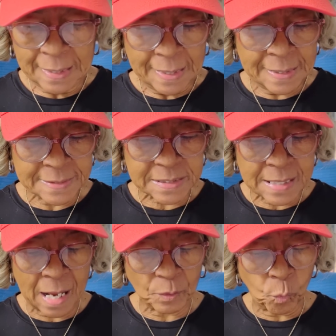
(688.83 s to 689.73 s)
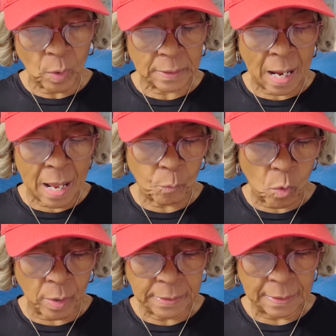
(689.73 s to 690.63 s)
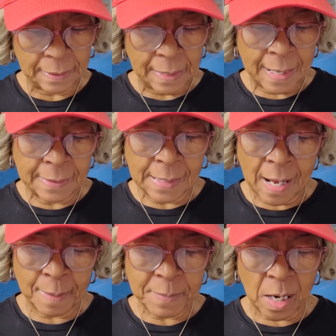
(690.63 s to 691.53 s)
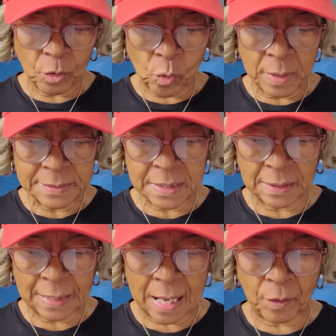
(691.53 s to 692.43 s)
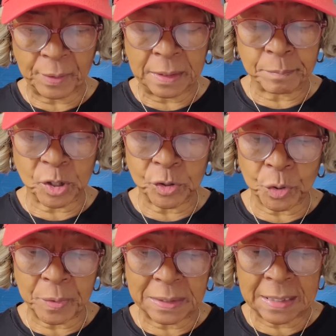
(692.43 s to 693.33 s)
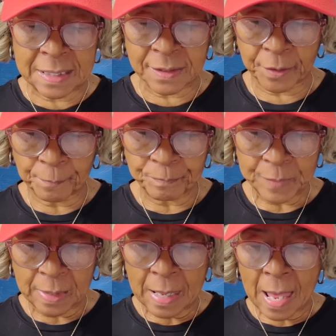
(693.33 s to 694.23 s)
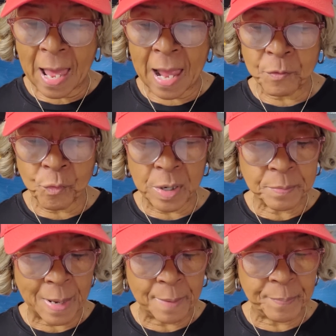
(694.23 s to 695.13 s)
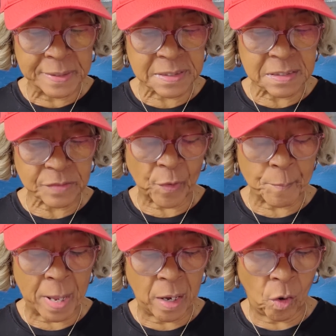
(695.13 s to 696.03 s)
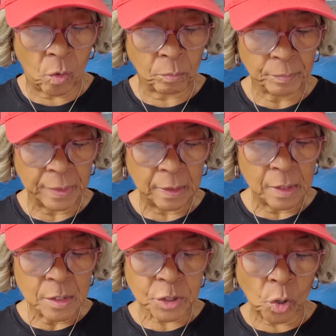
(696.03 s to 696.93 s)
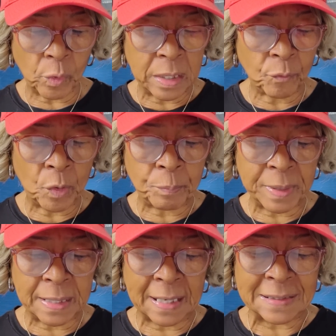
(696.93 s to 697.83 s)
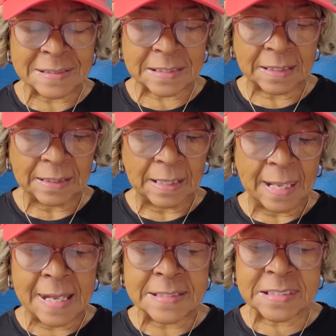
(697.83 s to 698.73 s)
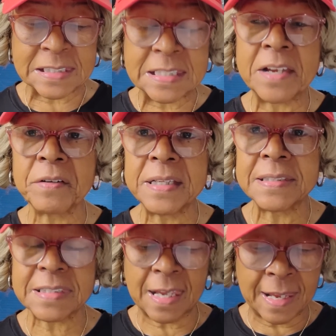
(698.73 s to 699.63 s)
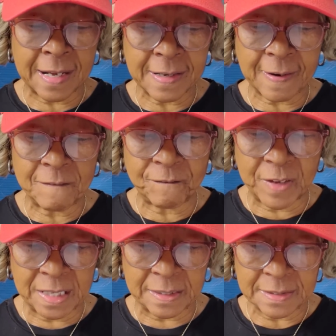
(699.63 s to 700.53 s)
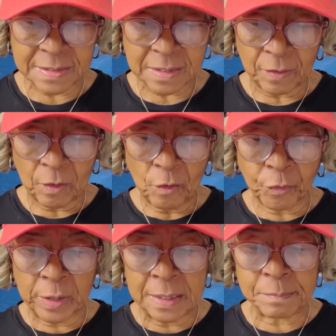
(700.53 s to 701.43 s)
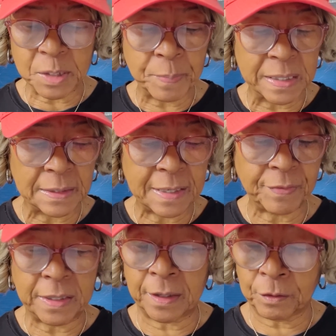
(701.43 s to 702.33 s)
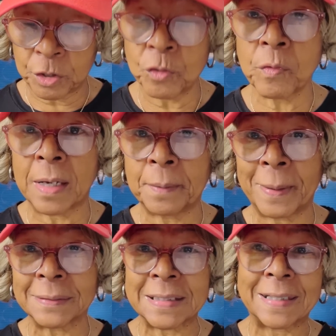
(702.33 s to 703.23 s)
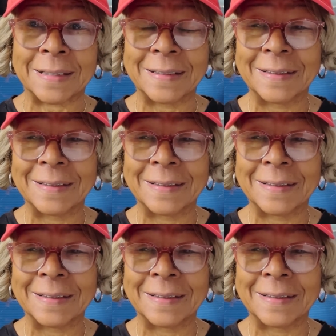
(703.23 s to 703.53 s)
It's not what I want, and I'm not going to allow him to do it either. I run my business from my home, so it would be a serious inconvenience for him to be living here. You right about that?